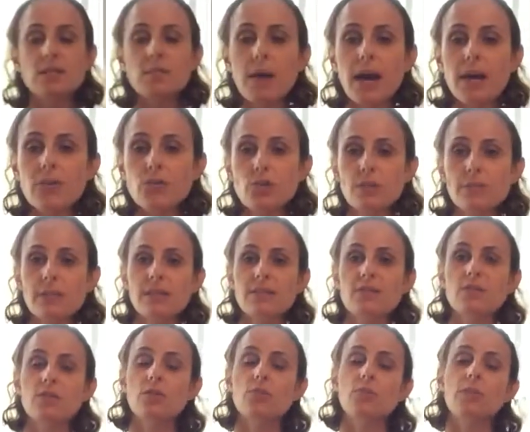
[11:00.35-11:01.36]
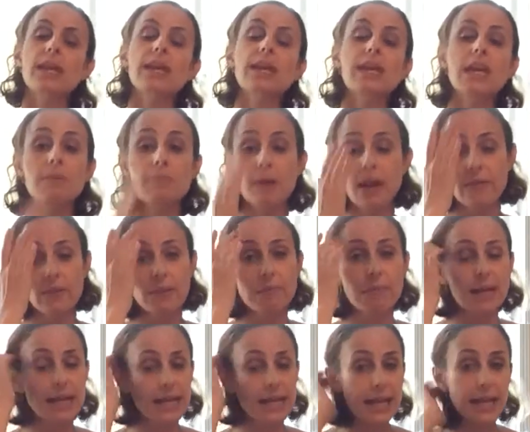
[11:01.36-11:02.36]
spa treatment so that we can keep
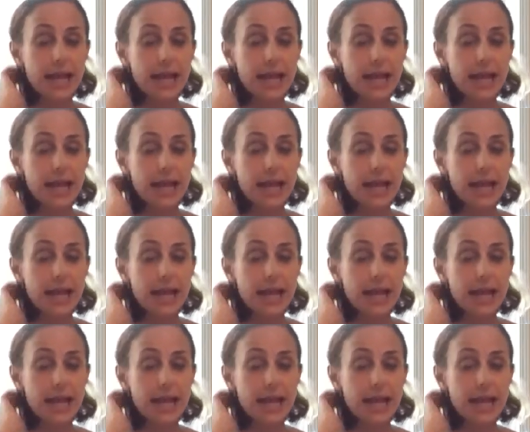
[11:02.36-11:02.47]
everybody